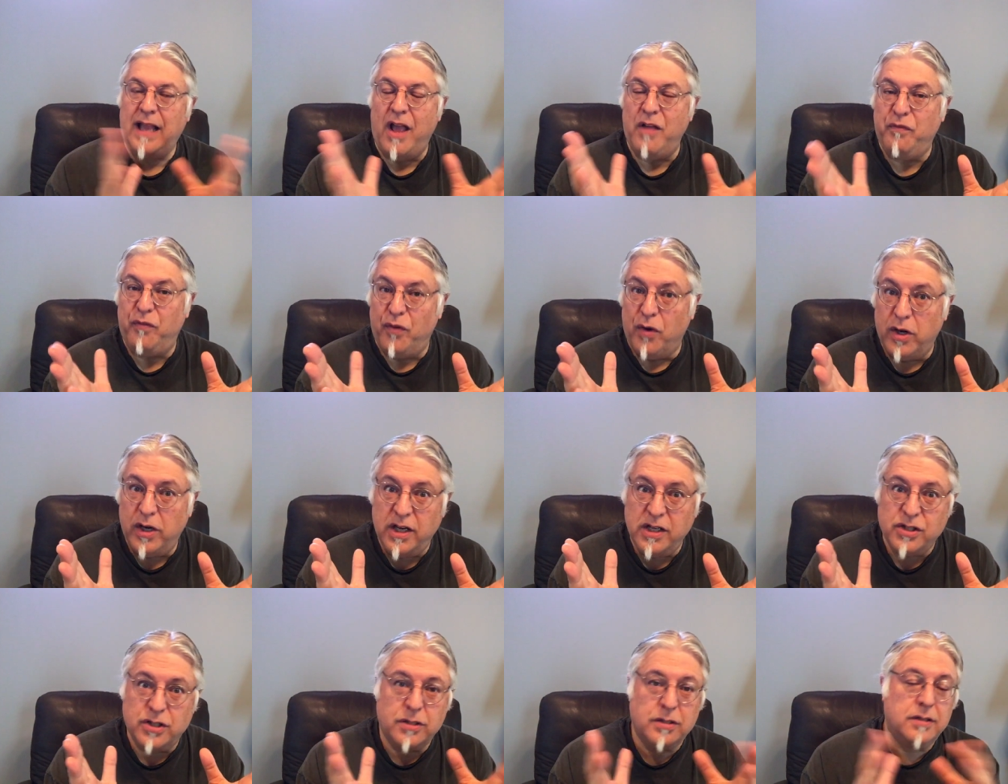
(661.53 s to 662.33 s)
that
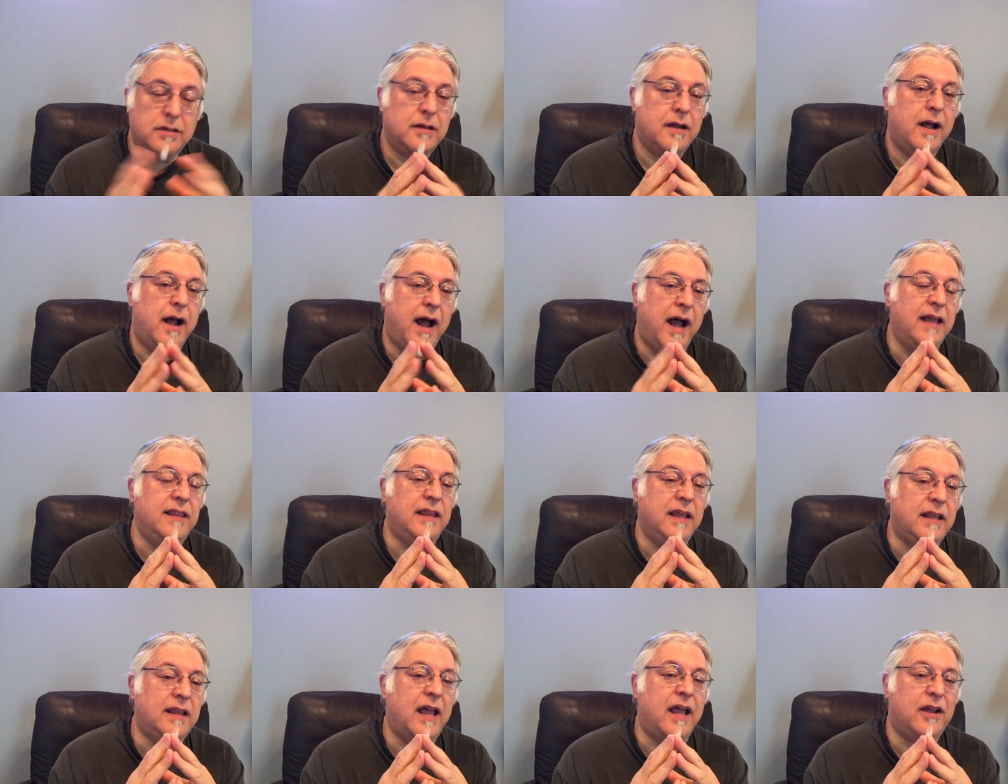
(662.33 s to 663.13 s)
footage, I
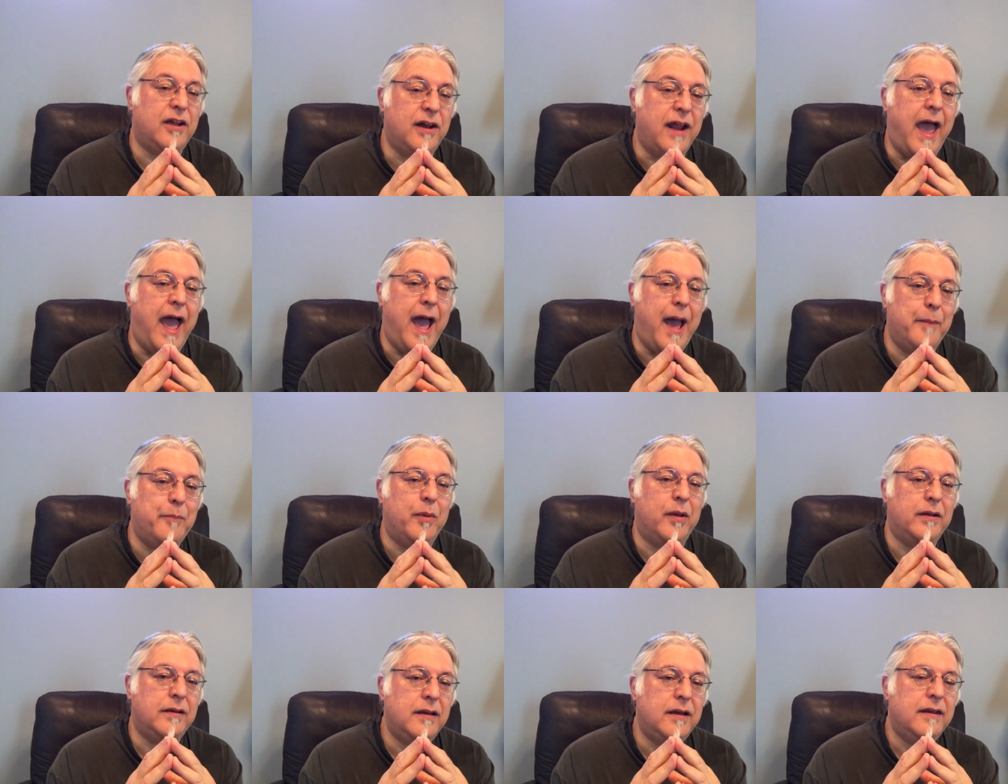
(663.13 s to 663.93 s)
think that could happen.